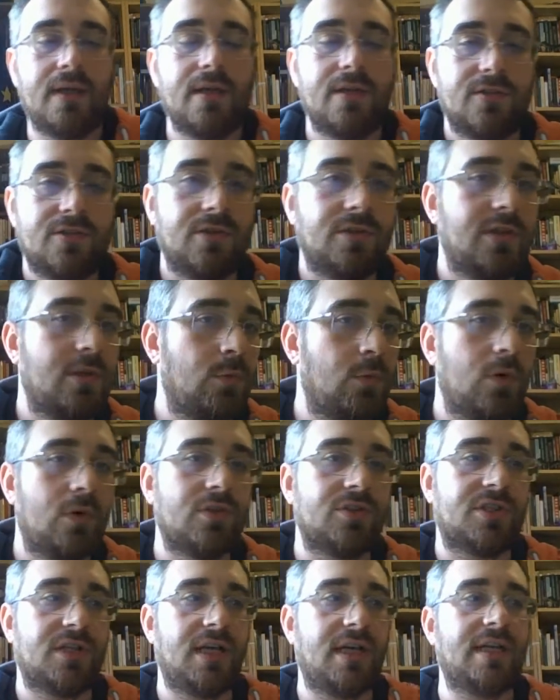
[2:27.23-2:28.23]
So there
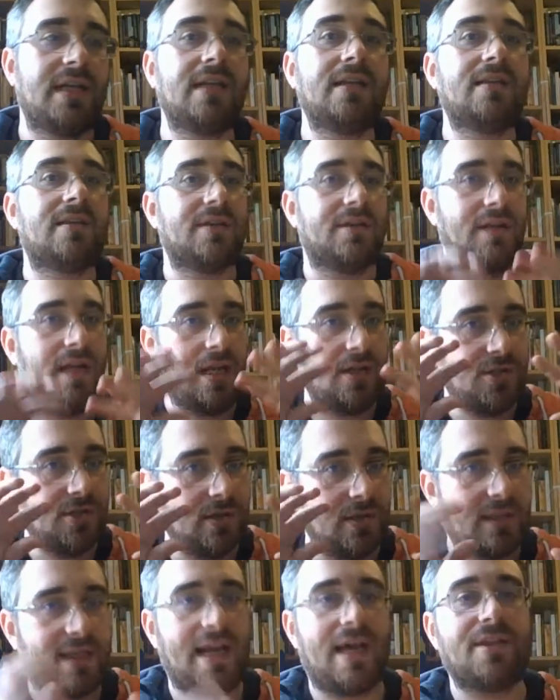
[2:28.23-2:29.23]
was an
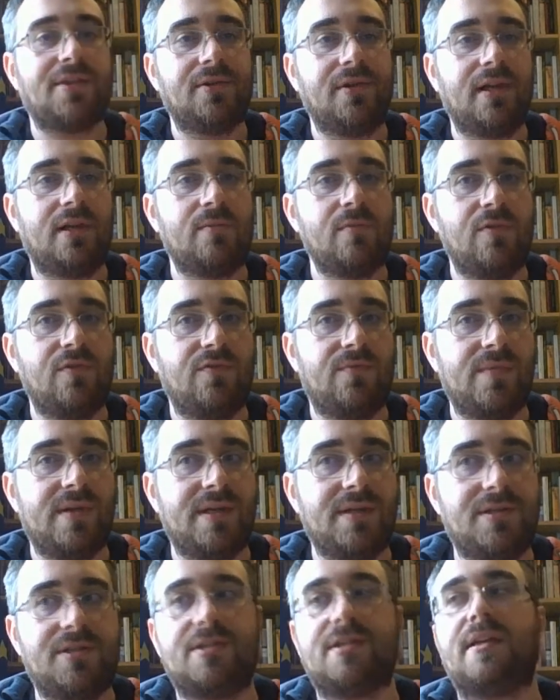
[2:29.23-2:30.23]
international Catholic
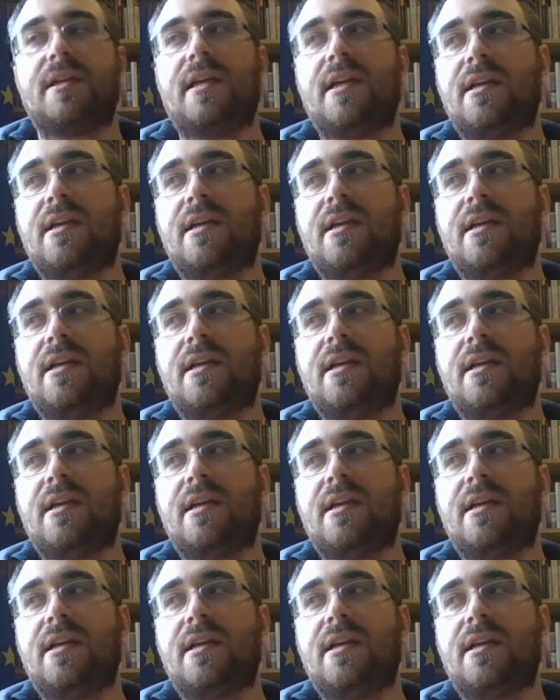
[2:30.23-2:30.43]
movement